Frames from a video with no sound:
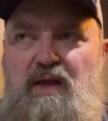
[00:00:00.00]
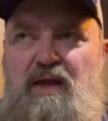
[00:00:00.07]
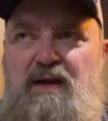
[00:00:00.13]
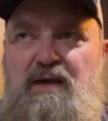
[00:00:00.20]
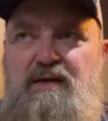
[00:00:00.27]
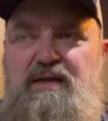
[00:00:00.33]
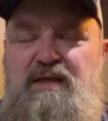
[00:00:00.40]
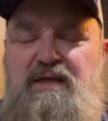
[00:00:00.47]

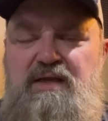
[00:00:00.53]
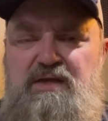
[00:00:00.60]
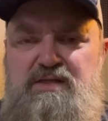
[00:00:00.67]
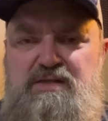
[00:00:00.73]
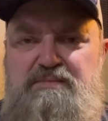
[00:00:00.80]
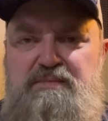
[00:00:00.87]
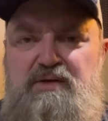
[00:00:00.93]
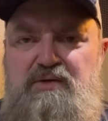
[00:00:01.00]
and
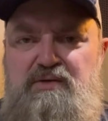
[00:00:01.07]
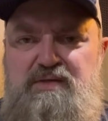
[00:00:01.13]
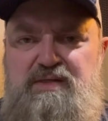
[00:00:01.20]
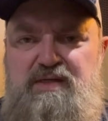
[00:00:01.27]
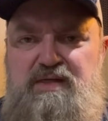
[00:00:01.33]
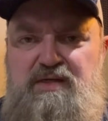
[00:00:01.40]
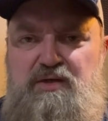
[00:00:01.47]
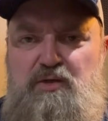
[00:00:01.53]
his
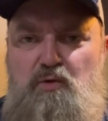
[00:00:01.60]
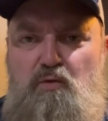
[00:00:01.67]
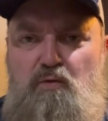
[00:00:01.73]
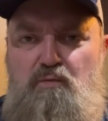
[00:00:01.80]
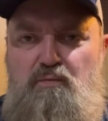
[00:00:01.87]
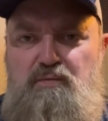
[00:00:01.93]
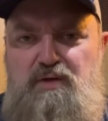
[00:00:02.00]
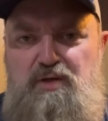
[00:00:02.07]
music,
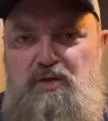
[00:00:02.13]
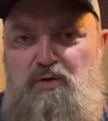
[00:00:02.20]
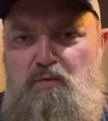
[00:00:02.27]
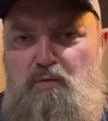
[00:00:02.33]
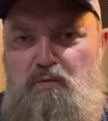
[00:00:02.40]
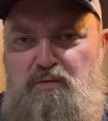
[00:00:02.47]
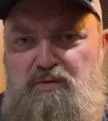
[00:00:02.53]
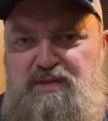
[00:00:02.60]
you'll you
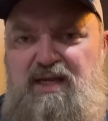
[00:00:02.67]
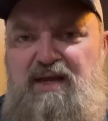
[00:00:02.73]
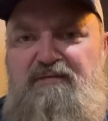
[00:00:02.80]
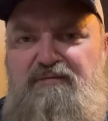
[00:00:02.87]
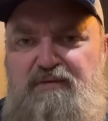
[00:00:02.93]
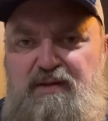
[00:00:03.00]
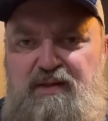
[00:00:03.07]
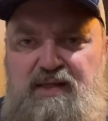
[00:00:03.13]
will
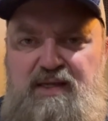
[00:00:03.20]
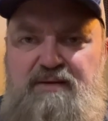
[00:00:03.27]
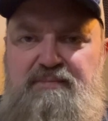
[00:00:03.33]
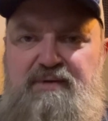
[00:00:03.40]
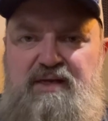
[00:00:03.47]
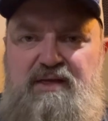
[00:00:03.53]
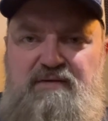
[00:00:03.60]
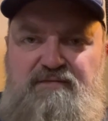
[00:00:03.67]
definitely
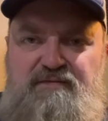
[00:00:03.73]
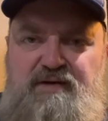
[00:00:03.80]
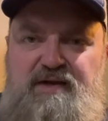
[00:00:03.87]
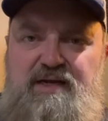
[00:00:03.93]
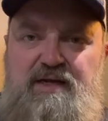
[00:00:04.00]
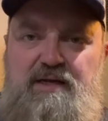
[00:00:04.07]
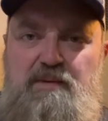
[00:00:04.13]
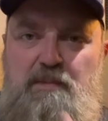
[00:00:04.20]
be a
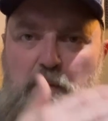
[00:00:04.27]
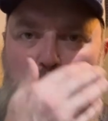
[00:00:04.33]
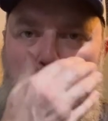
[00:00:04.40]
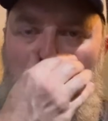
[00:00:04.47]
fan.